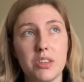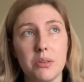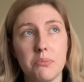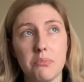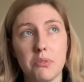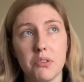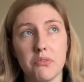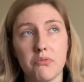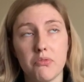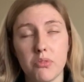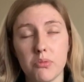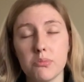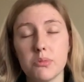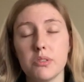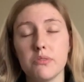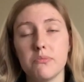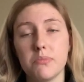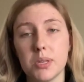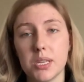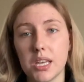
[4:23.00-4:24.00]
But from the
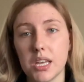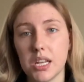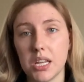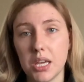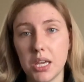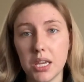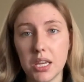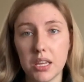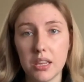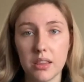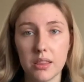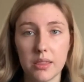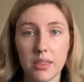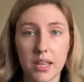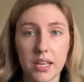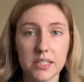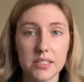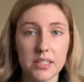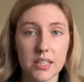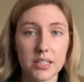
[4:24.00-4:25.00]
beginning,
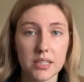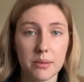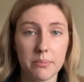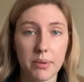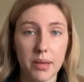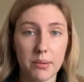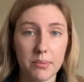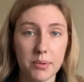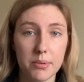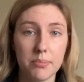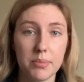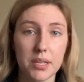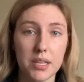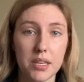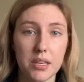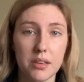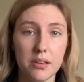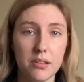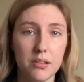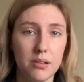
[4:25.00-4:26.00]
they said the baby
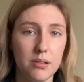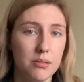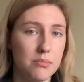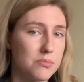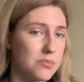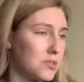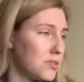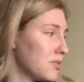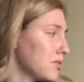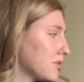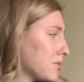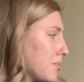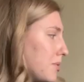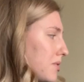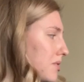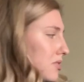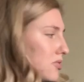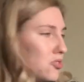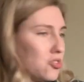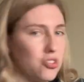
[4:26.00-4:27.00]
B, I'm sorry about
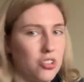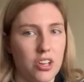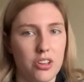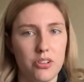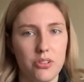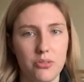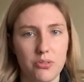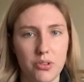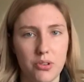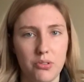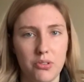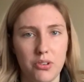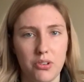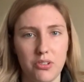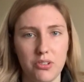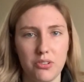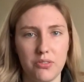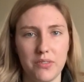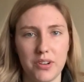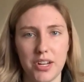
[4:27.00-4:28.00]
the shadow going
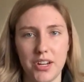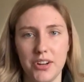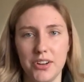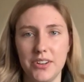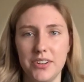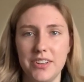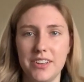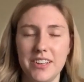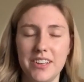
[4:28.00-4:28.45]
on over here.